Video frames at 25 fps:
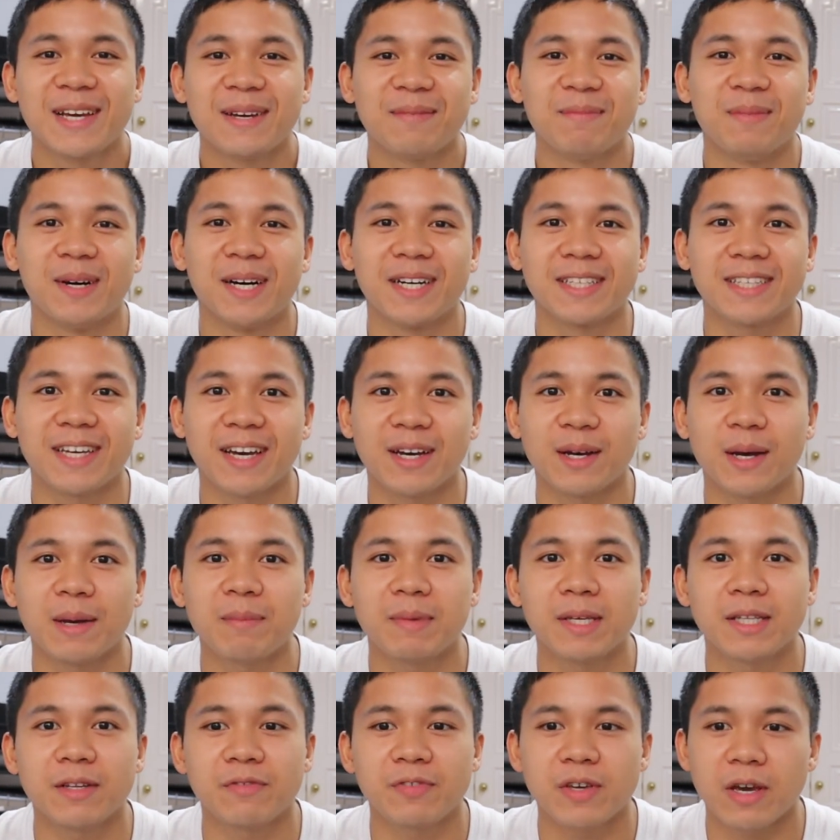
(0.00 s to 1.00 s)
But yeah, I
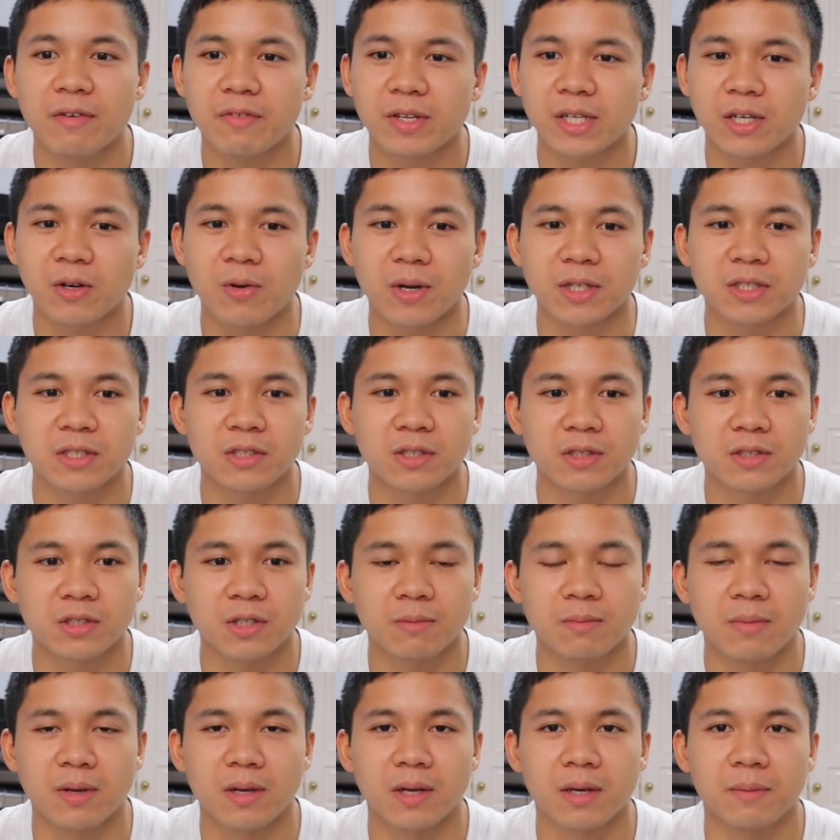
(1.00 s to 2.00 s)
mean, if you have any questions
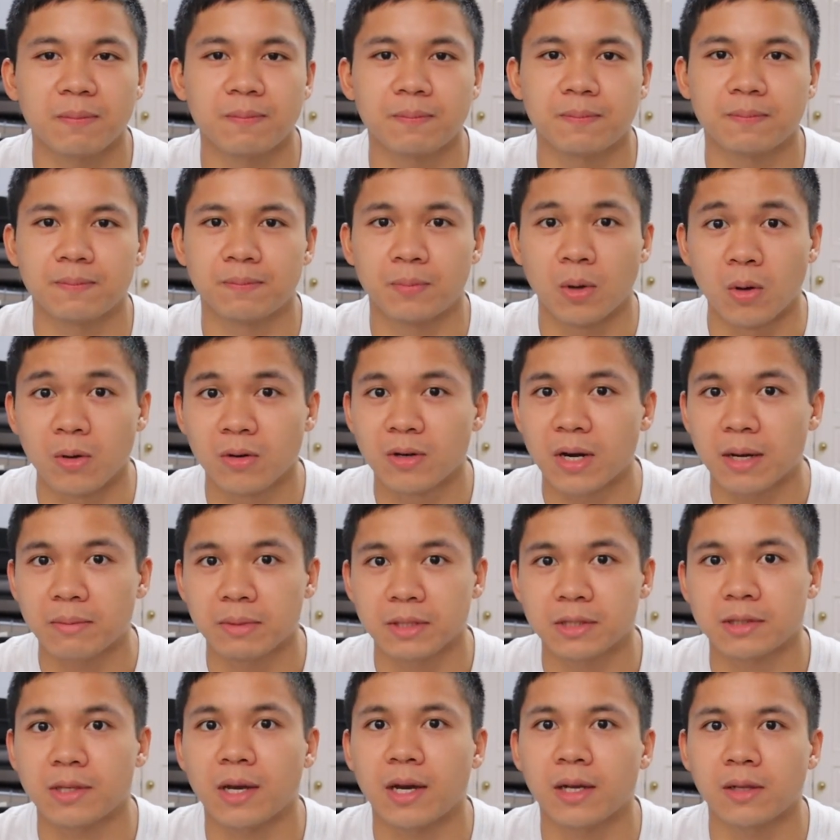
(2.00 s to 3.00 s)
on my
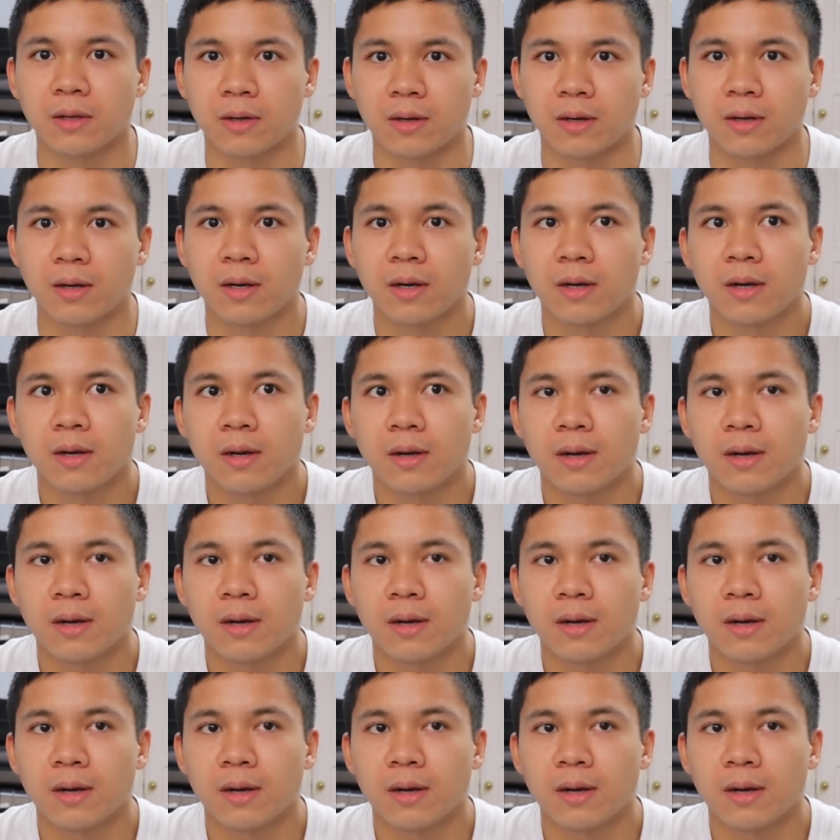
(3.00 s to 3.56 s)
programming style or